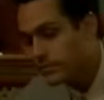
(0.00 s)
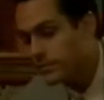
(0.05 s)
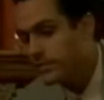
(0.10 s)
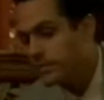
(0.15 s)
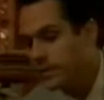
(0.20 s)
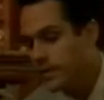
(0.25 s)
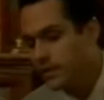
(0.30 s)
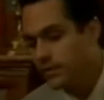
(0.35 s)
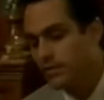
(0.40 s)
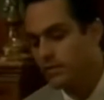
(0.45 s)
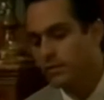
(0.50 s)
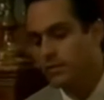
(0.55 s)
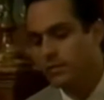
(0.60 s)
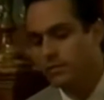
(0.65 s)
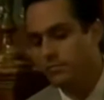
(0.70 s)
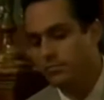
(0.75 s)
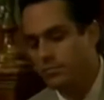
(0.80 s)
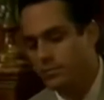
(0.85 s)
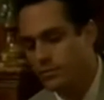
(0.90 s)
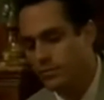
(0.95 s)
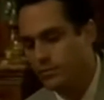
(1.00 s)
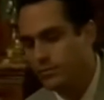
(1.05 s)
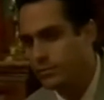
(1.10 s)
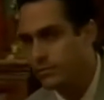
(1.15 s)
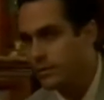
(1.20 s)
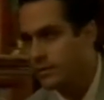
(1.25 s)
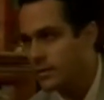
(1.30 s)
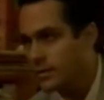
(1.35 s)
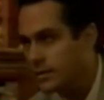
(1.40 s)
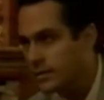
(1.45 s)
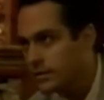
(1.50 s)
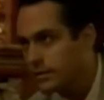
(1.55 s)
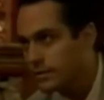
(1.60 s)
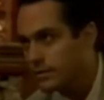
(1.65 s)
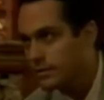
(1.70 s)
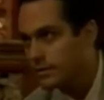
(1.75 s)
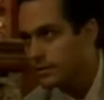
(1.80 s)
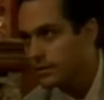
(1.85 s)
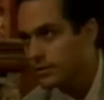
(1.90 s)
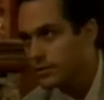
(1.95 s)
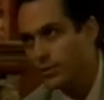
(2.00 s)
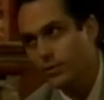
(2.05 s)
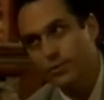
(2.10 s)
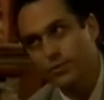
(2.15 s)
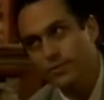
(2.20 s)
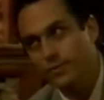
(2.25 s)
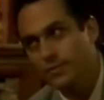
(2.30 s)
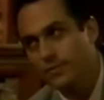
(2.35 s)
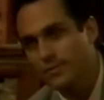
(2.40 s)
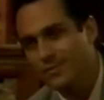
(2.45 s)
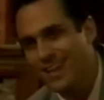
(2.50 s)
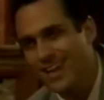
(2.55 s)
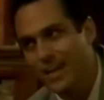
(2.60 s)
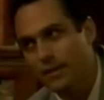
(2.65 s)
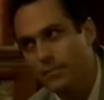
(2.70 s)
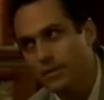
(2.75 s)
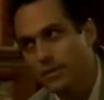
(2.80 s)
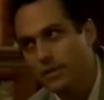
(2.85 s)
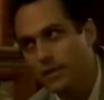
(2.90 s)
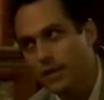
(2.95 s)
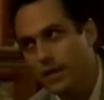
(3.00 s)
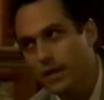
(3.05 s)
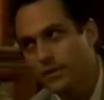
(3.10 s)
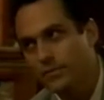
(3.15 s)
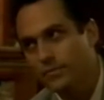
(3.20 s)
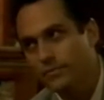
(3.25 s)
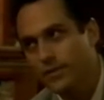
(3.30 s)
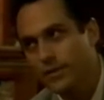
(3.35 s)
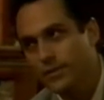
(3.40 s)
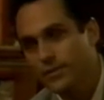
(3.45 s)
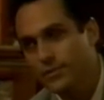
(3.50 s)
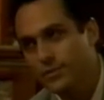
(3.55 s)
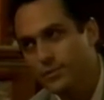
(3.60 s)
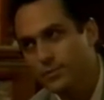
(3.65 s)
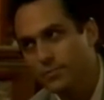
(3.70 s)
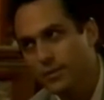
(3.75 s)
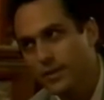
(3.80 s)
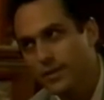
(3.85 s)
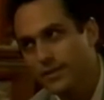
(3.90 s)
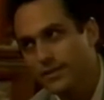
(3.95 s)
gearing up to uh, show you the time of your life, I suspect.